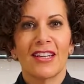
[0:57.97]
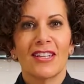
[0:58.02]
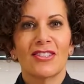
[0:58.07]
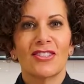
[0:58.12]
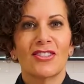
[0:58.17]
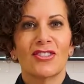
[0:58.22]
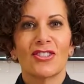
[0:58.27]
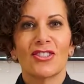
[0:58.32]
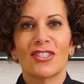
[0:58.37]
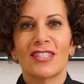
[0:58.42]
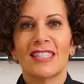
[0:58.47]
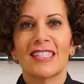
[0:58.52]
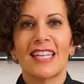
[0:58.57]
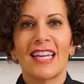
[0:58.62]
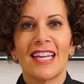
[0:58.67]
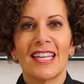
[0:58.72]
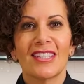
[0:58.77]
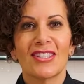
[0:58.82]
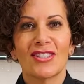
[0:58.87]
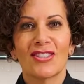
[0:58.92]
to just
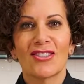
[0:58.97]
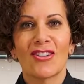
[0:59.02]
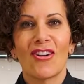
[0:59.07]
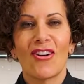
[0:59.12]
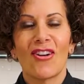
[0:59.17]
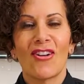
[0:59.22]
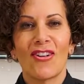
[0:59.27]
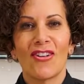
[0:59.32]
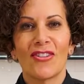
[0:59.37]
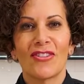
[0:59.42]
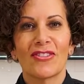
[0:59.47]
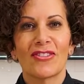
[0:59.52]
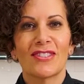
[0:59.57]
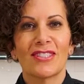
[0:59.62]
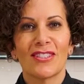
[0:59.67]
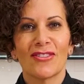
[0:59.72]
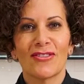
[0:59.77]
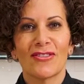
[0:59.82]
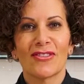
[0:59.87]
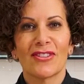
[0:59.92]
taste all the
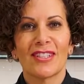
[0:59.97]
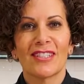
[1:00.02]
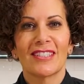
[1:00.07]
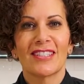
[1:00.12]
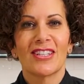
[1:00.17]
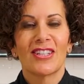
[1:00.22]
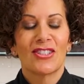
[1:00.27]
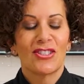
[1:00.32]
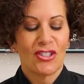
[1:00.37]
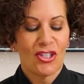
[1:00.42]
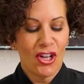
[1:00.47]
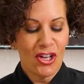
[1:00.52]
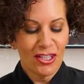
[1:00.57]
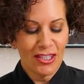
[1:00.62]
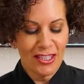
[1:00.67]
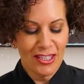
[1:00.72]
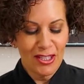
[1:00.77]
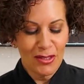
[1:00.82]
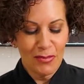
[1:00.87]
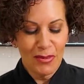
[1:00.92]
different chocolates.